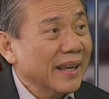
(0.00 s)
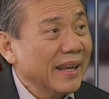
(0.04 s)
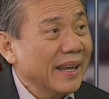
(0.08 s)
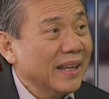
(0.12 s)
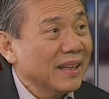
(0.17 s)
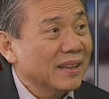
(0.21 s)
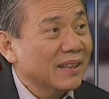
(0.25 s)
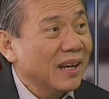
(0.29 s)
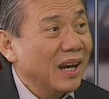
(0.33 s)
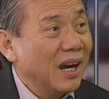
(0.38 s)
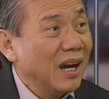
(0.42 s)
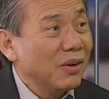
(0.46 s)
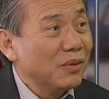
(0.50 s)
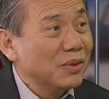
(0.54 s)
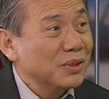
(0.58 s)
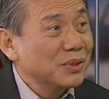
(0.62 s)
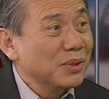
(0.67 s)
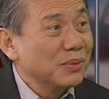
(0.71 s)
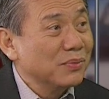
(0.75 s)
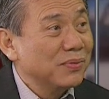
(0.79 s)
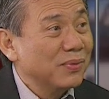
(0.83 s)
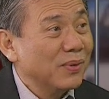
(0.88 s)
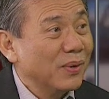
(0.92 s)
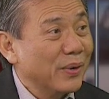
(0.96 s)
8
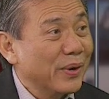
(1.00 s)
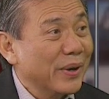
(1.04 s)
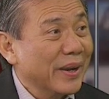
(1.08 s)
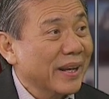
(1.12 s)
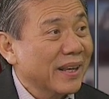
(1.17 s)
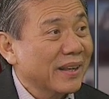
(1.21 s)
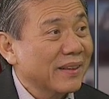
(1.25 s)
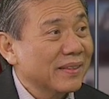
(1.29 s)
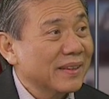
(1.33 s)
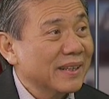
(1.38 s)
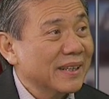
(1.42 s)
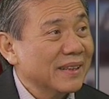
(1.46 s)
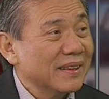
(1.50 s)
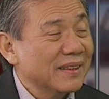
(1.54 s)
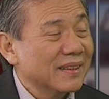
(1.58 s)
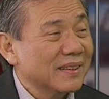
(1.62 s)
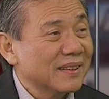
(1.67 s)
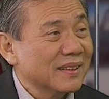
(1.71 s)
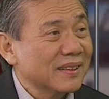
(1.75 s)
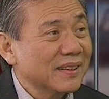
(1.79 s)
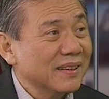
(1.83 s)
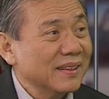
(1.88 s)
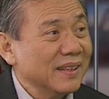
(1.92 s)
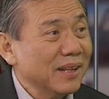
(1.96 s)
hours of work that
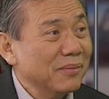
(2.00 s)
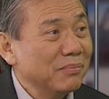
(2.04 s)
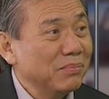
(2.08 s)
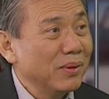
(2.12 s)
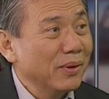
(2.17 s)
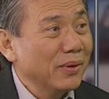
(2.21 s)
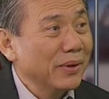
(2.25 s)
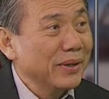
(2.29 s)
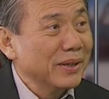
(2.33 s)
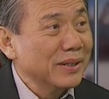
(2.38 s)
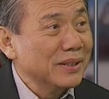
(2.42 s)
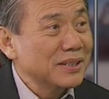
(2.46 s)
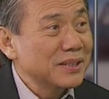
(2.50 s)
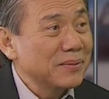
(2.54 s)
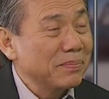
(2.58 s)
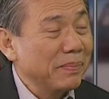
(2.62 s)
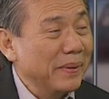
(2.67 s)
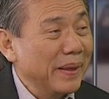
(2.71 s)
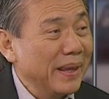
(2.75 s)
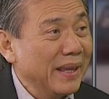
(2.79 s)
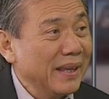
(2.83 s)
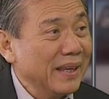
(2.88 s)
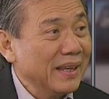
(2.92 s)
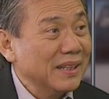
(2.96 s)
the employers
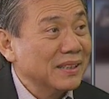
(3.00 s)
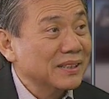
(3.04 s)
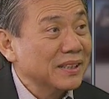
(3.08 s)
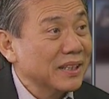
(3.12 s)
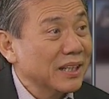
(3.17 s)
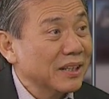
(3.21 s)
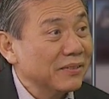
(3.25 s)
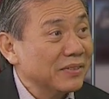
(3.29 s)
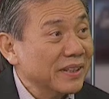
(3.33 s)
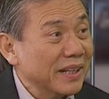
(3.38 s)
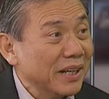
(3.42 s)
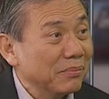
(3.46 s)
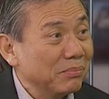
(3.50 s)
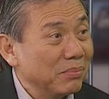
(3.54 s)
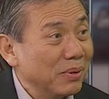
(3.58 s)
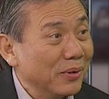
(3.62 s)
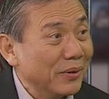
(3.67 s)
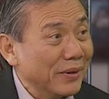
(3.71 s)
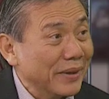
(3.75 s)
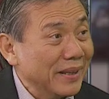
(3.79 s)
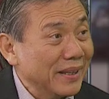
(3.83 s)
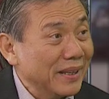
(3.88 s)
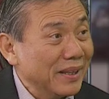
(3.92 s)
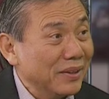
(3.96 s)
pay each and every
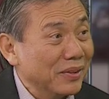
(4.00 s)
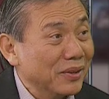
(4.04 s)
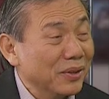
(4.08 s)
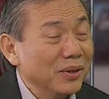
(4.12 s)
employee.